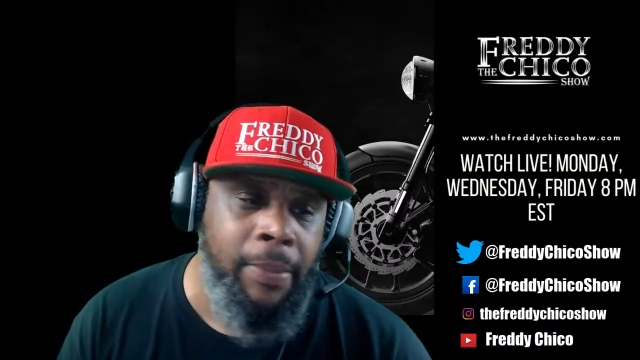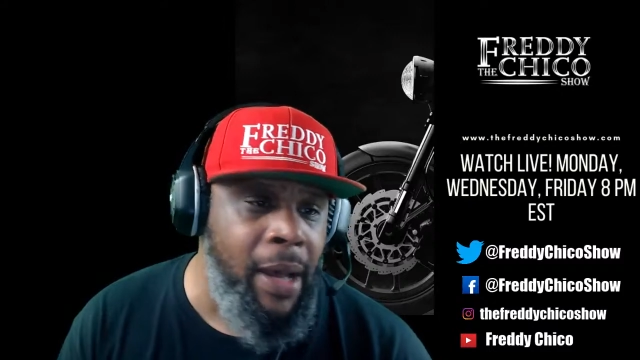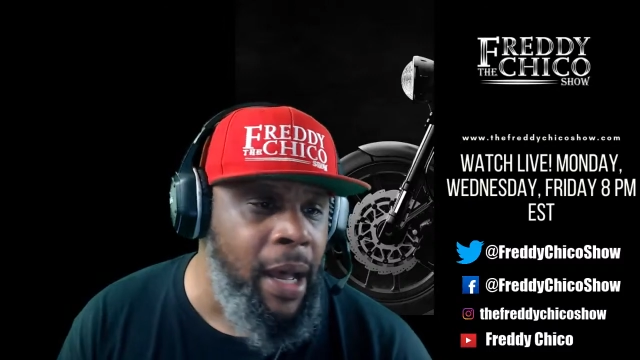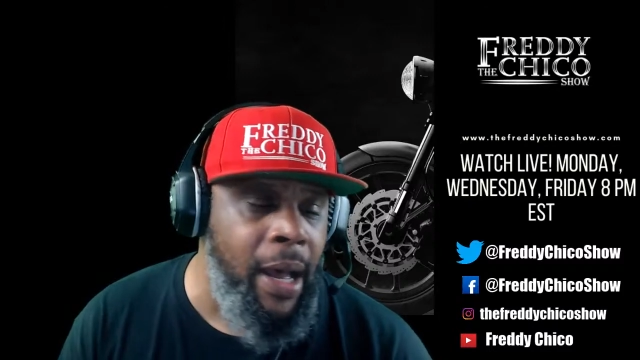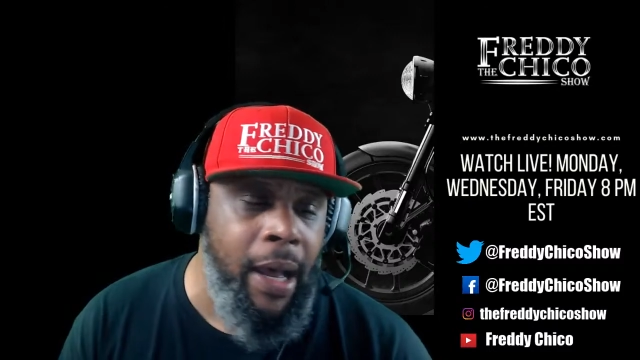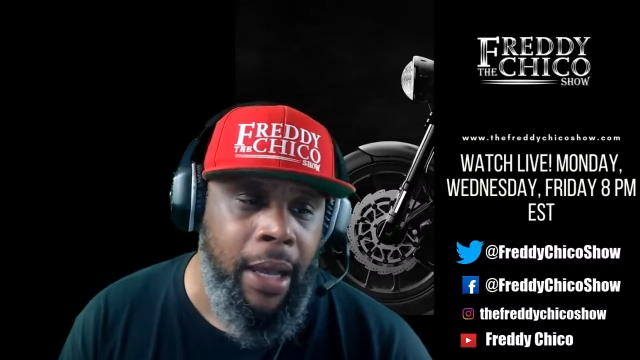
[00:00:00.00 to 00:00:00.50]
the
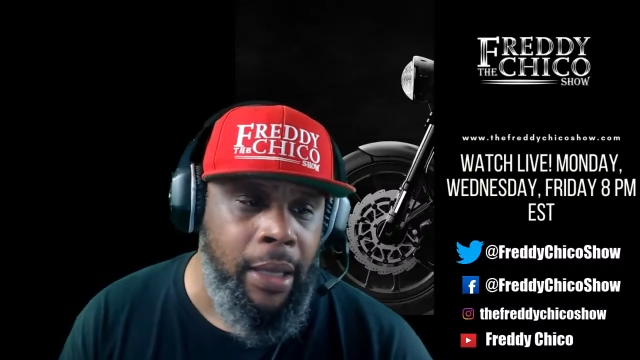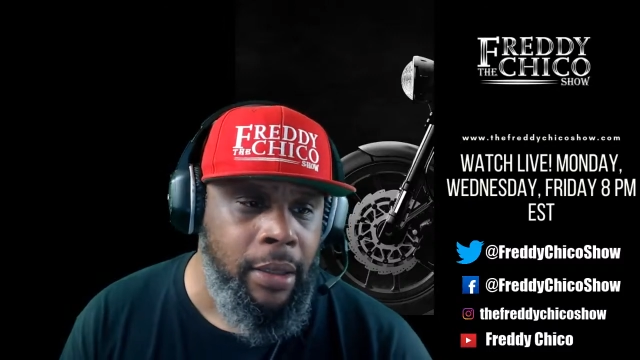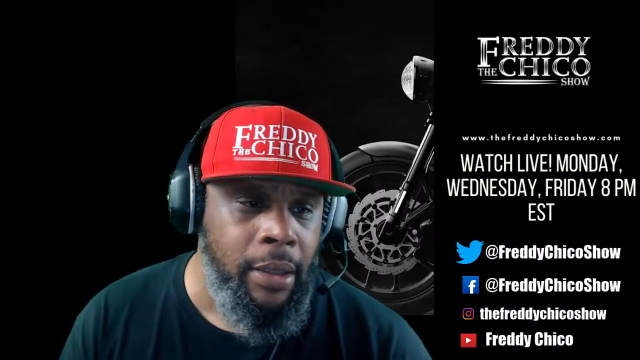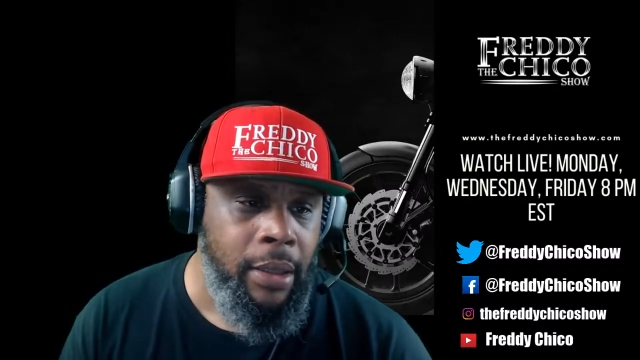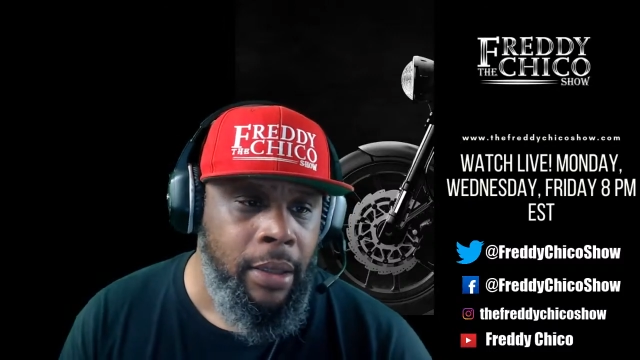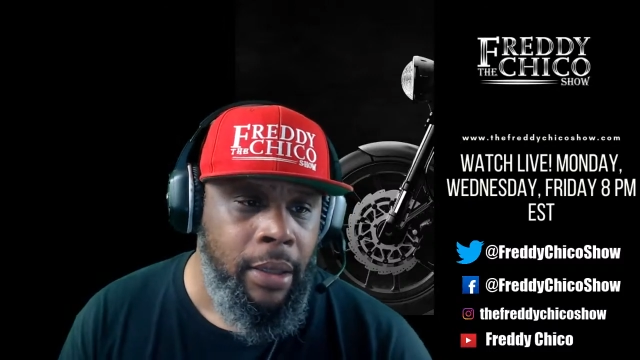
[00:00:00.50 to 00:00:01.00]
behind
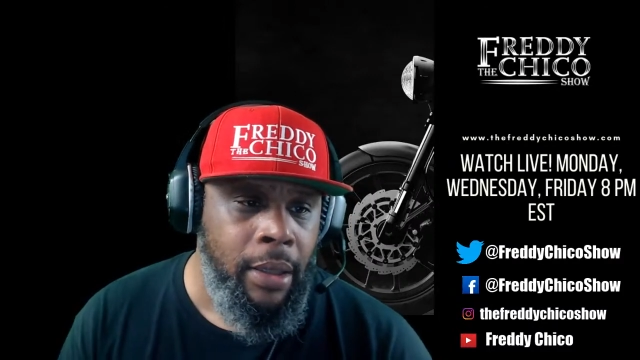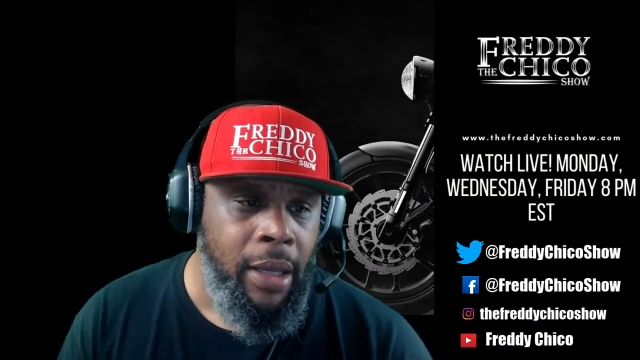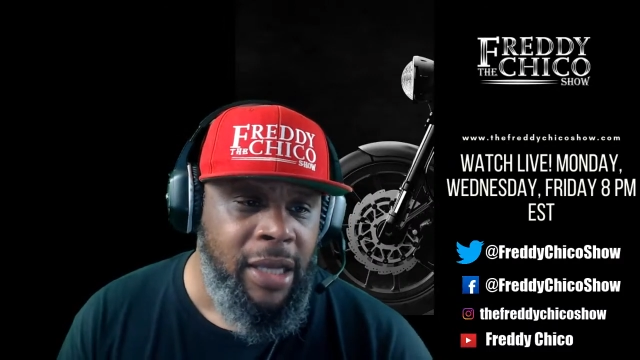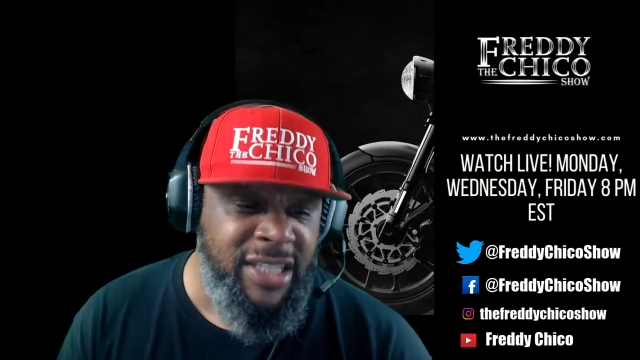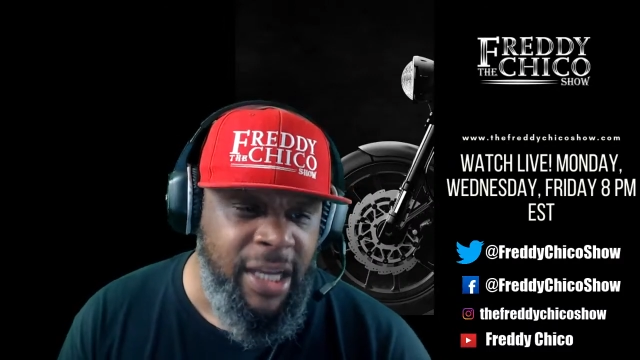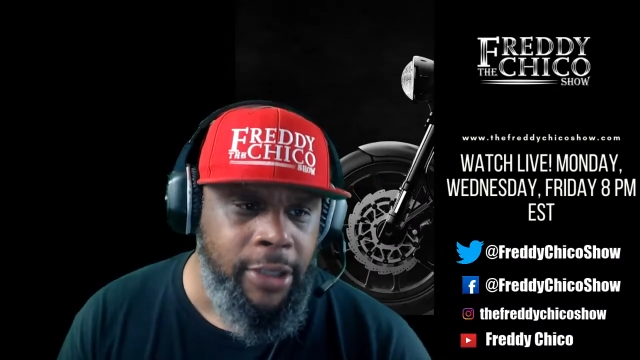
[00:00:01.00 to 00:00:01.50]

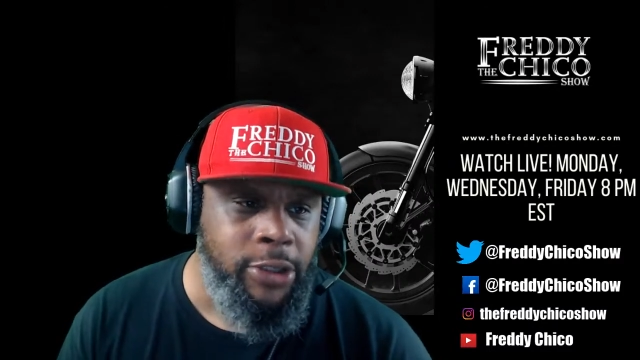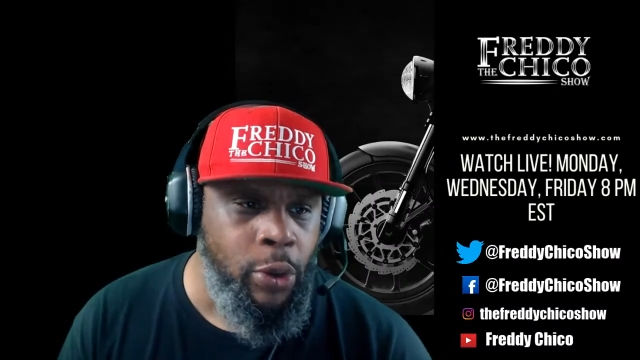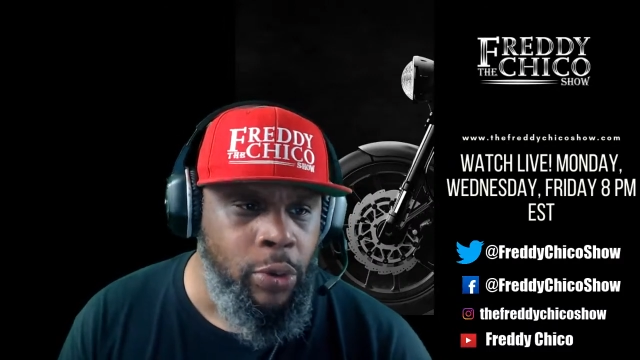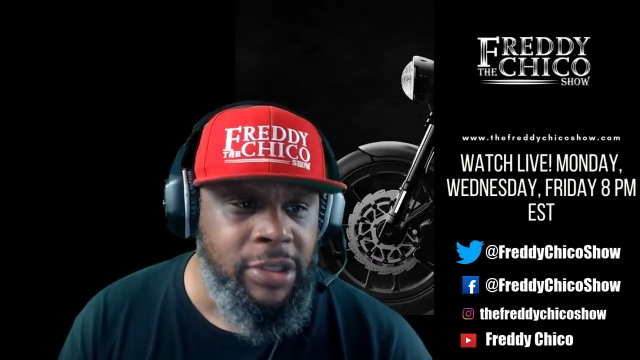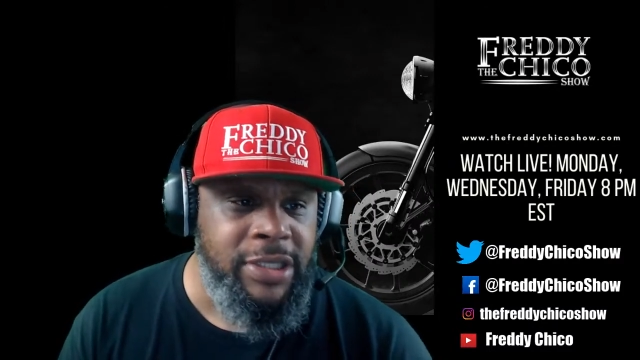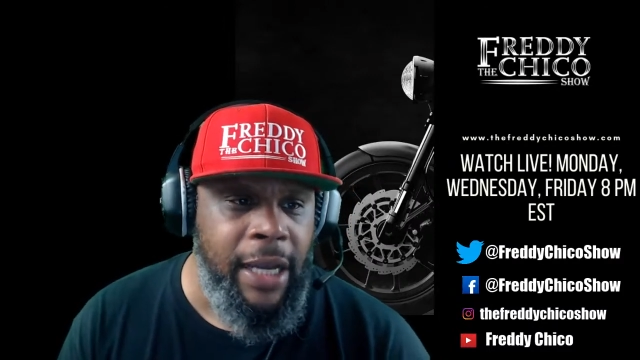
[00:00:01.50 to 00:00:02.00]
instead of
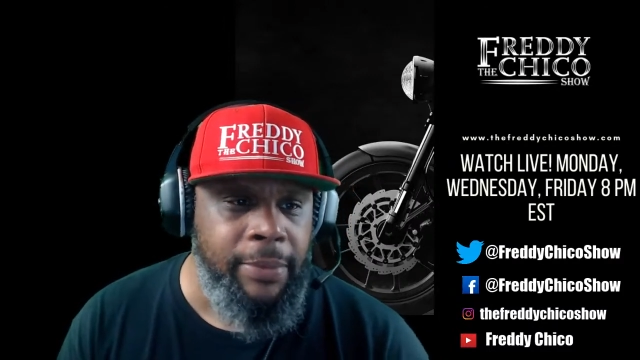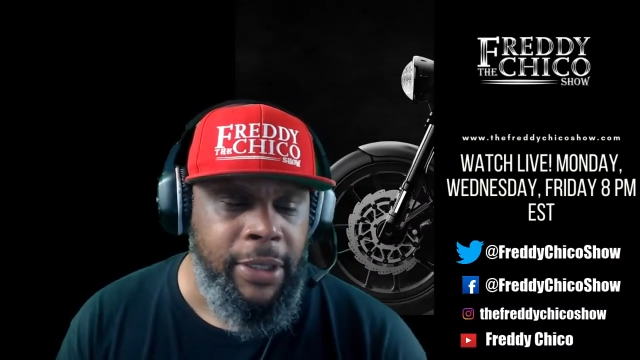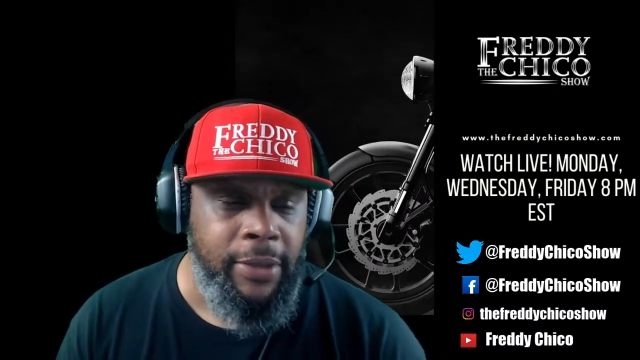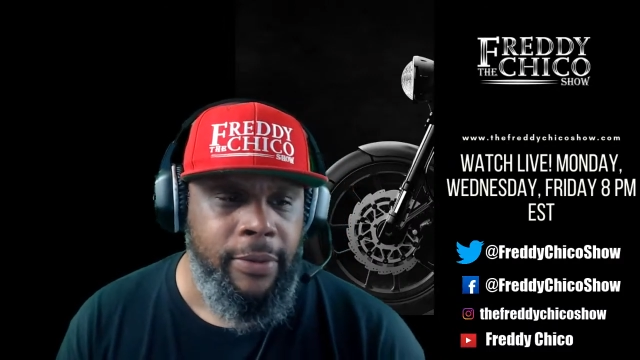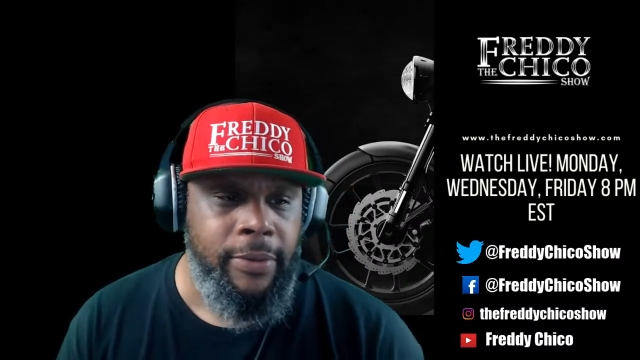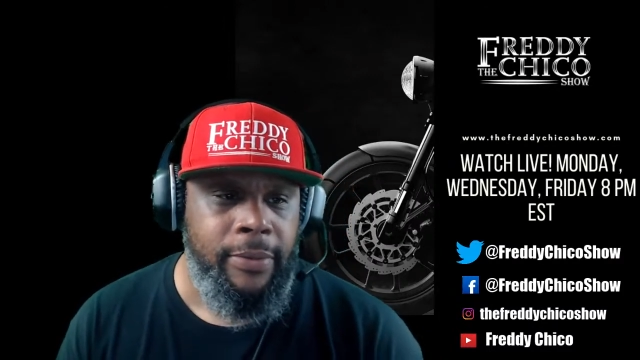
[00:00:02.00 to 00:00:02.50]
doing something?